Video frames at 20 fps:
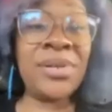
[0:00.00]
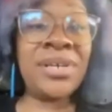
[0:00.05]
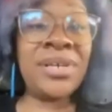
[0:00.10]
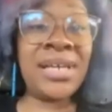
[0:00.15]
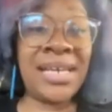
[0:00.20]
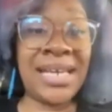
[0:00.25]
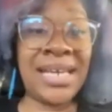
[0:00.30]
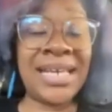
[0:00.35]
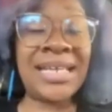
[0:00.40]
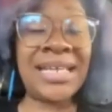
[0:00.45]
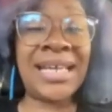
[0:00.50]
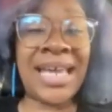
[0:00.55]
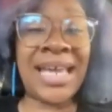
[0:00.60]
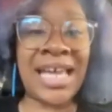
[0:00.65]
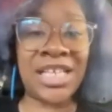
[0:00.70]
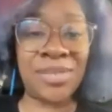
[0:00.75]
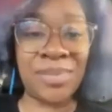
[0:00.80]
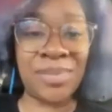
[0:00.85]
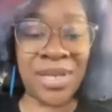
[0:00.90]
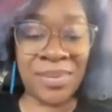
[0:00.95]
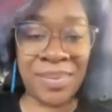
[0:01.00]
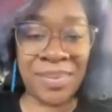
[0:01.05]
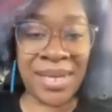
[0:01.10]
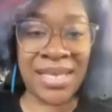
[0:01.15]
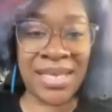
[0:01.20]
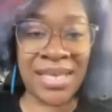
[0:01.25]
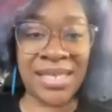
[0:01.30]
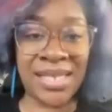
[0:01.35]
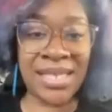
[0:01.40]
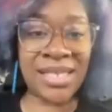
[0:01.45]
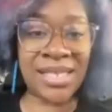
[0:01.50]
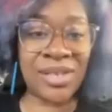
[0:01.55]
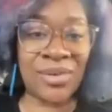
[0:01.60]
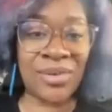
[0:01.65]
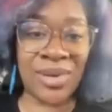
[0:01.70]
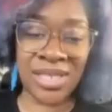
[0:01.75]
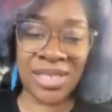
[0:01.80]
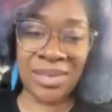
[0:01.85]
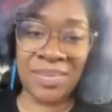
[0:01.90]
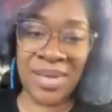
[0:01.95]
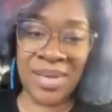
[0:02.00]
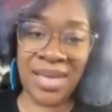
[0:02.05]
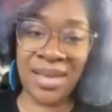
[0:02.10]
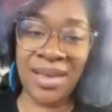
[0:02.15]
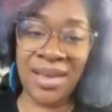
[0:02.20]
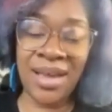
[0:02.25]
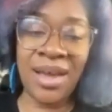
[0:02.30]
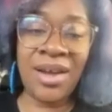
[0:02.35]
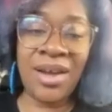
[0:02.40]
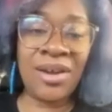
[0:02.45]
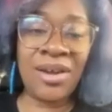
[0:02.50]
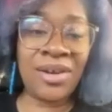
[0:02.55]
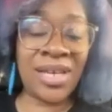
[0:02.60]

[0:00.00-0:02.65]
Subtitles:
community engagement piece is going to be